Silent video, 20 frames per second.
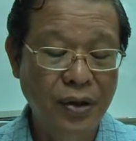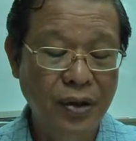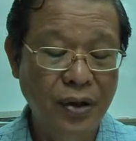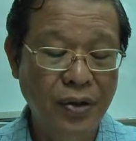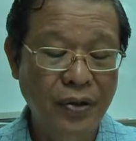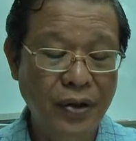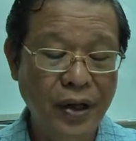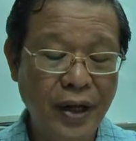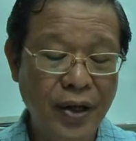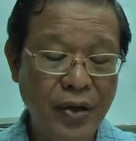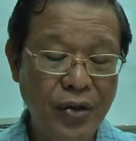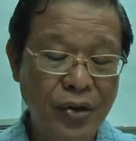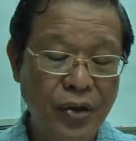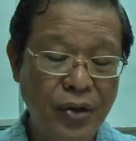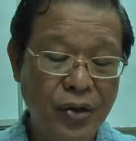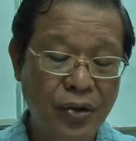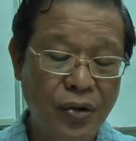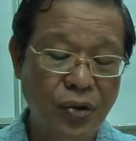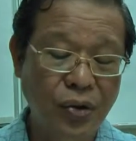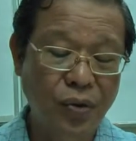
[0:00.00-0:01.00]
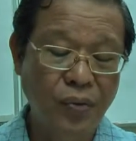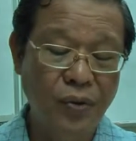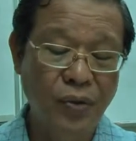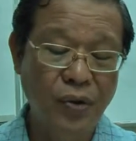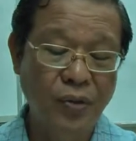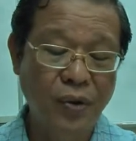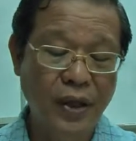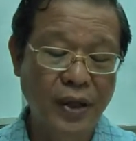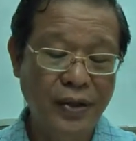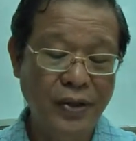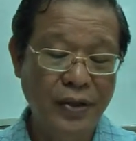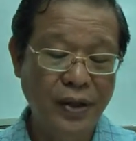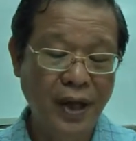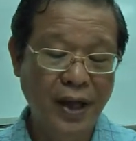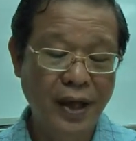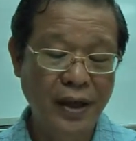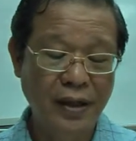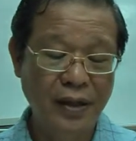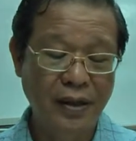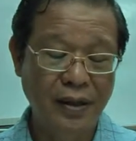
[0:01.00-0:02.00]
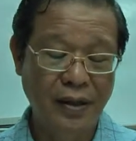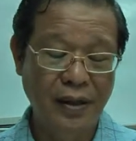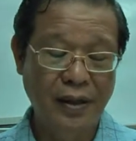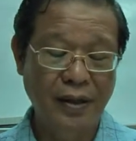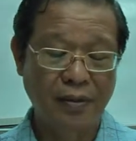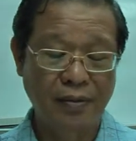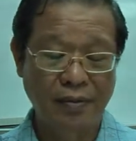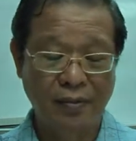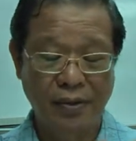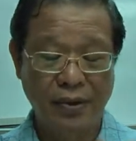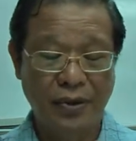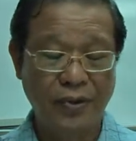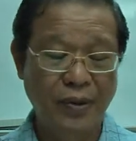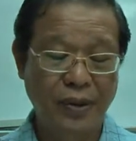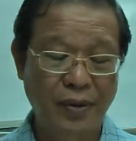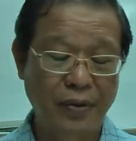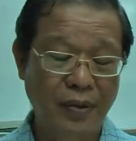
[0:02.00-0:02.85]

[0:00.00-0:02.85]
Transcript: arranged his robe to one side, like most of